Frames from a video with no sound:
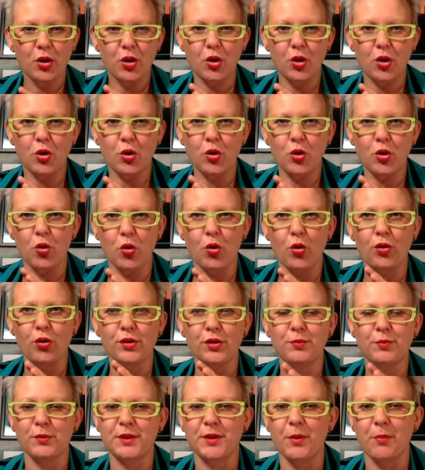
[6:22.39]

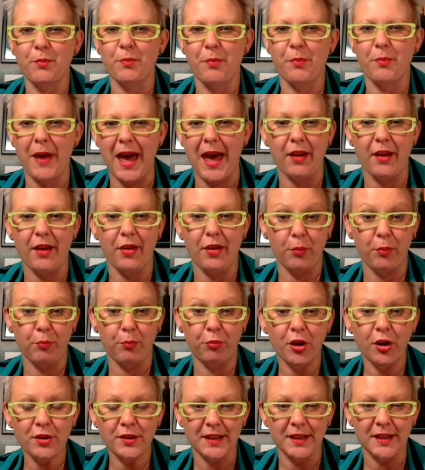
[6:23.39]
yours was about the
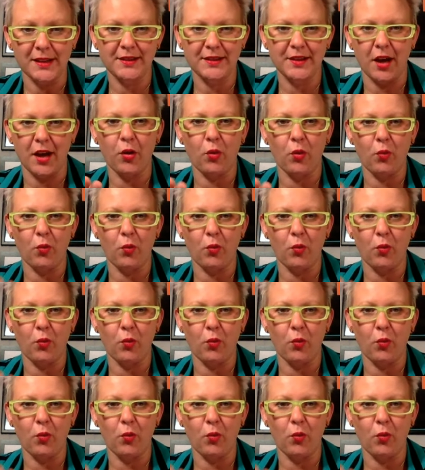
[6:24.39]
process. Like,